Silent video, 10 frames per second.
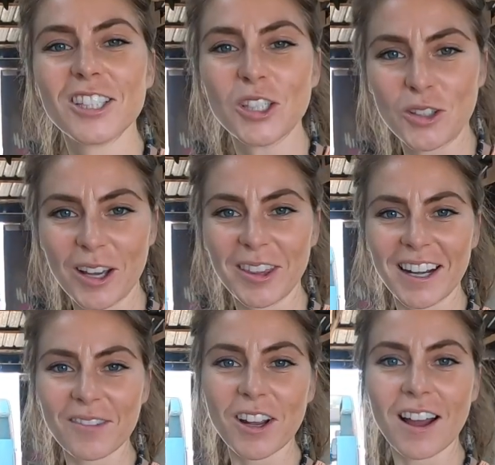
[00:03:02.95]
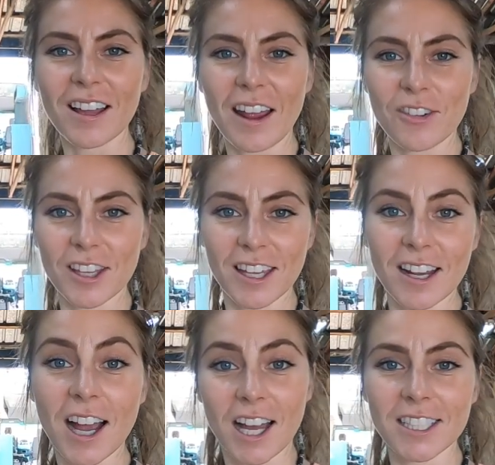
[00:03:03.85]
So now that I've got
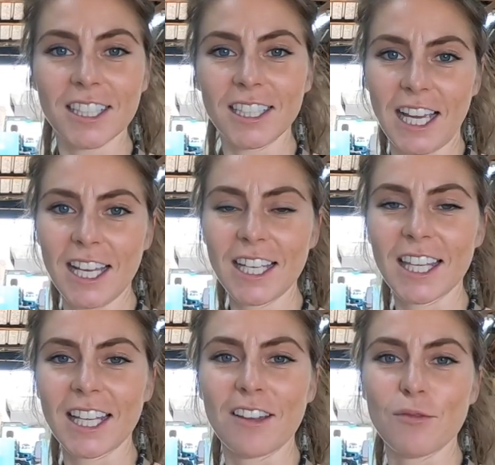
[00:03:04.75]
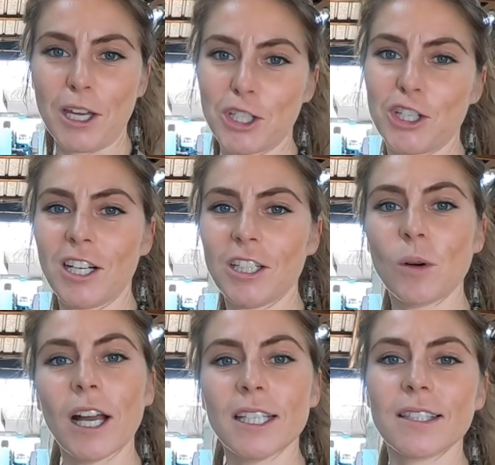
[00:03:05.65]
everything cut to length and I've measured it
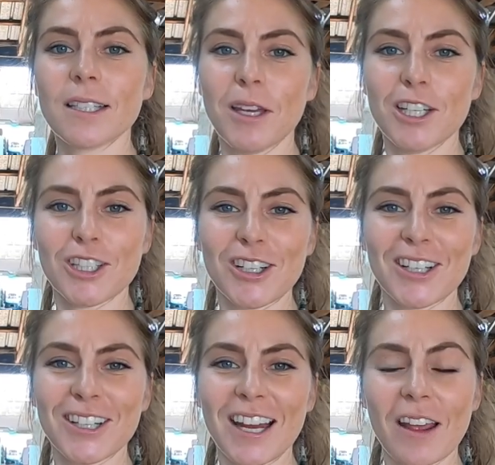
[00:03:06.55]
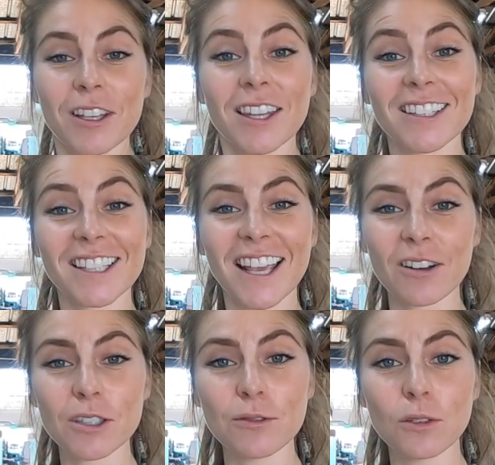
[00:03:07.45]
twice to make sure everything is
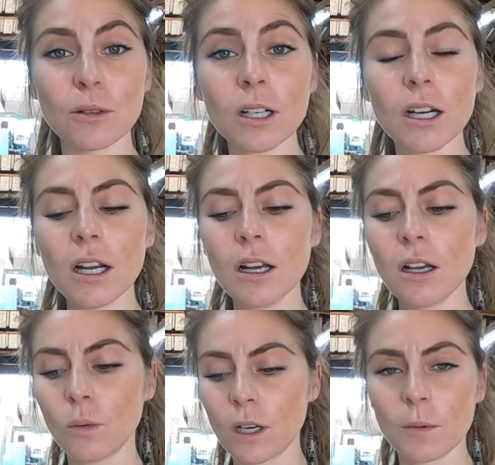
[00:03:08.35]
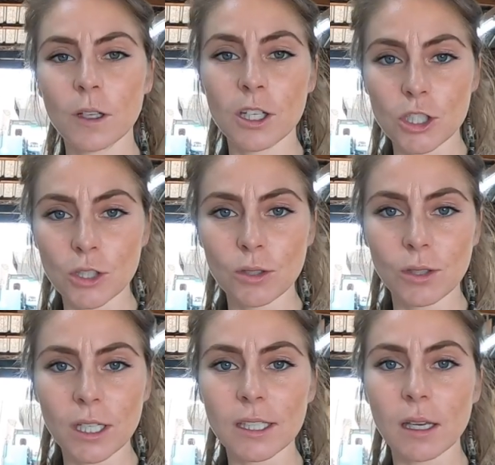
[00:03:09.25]
accounted for, what I'm going to do
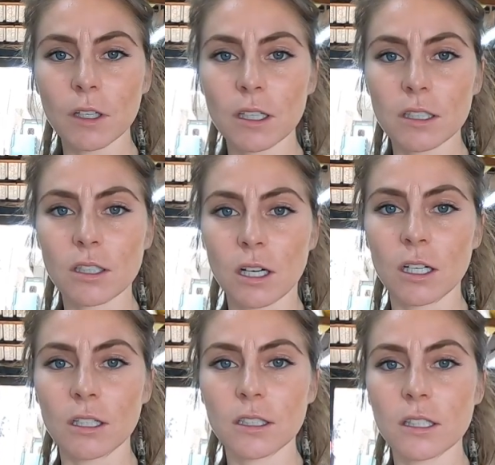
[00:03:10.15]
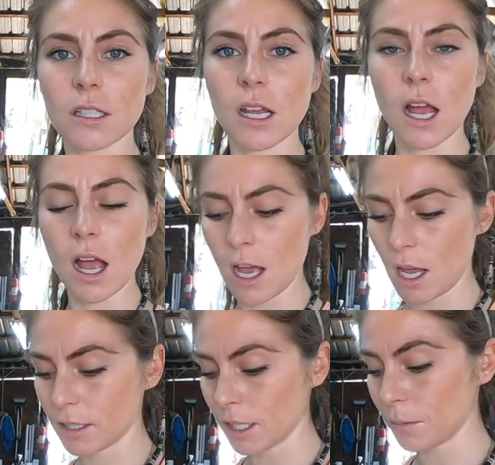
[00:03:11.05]
is I'm going to start
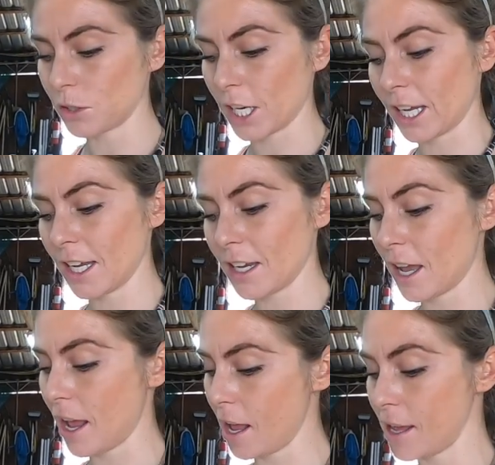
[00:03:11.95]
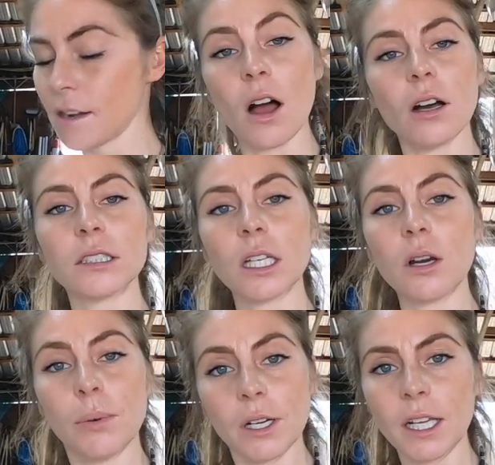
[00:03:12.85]
uh, double checking and
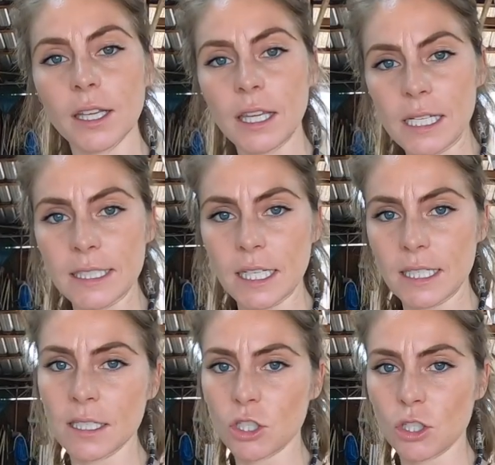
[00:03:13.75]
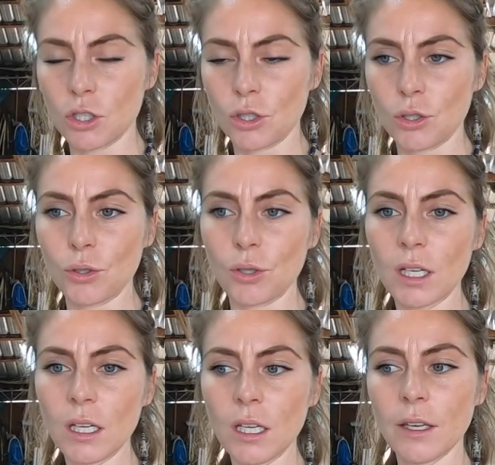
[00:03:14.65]
also putting things into
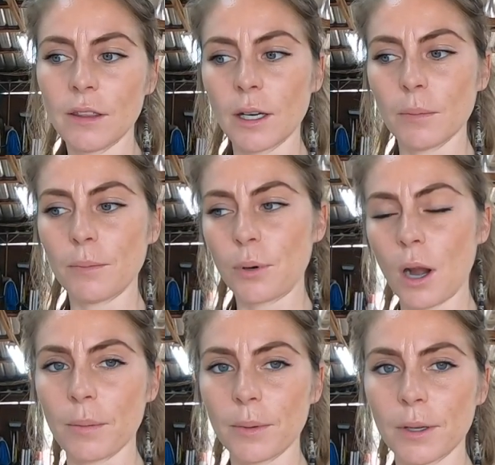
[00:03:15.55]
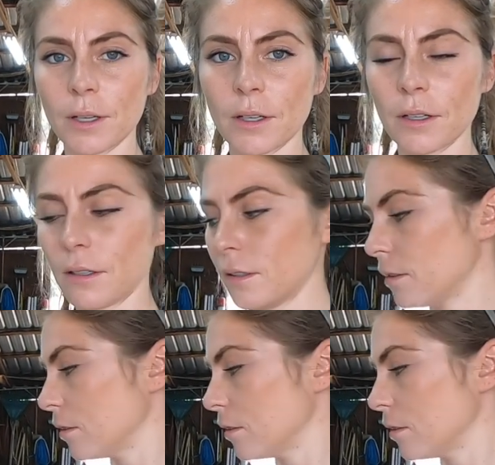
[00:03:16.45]
their proper